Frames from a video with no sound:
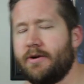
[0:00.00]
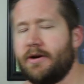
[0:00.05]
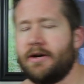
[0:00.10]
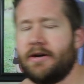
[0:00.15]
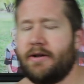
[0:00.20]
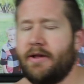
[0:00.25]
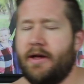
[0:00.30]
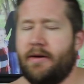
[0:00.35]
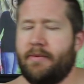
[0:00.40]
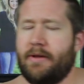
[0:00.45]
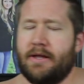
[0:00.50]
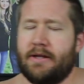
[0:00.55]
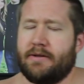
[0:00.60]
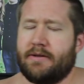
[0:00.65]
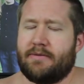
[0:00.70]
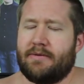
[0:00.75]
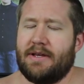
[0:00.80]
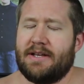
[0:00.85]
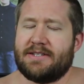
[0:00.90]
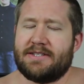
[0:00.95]
We're, I
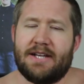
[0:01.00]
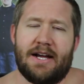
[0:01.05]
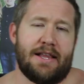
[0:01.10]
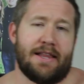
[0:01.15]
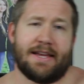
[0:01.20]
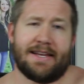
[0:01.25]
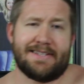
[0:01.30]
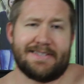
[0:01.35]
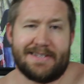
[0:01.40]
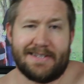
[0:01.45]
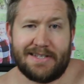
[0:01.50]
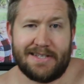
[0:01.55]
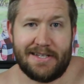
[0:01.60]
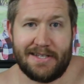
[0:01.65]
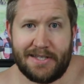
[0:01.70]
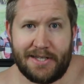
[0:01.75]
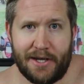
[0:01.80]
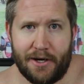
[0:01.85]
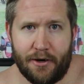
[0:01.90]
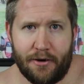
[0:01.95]
mean, it's not like it's a
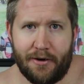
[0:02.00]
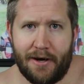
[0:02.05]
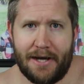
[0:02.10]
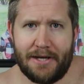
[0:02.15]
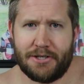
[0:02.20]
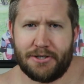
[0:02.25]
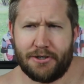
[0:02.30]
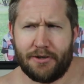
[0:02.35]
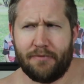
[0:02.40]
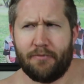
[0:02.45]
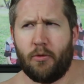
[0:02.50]
deterioration